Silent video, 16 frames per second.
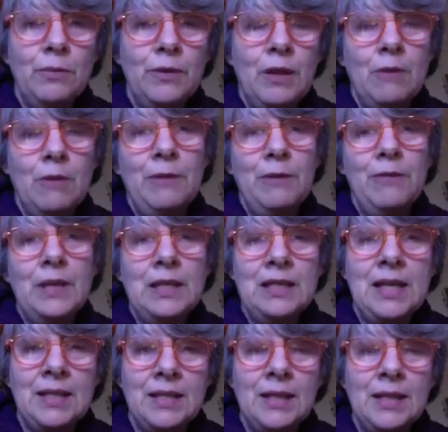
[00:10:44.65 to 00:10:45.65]
That'd be
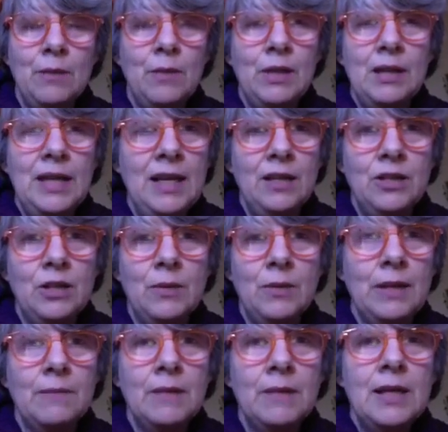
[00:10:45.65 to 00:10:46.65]
fantastic with a link to it.
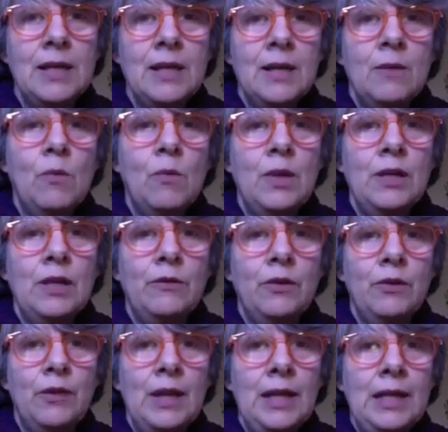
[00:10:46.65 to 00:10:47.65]
Wonderful.
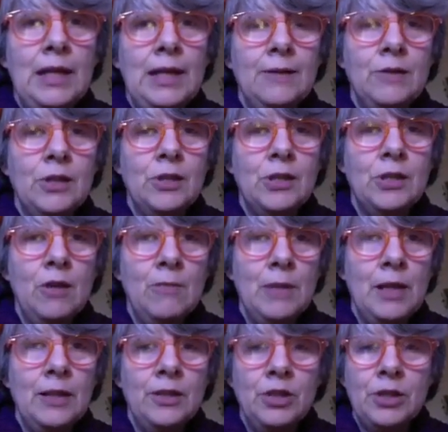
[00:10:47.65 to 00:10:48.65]
Thank you so
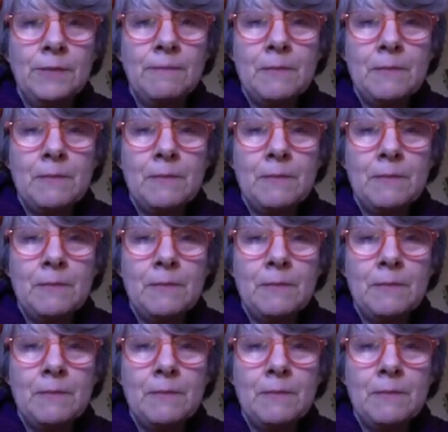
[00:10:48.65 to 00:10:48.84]
much.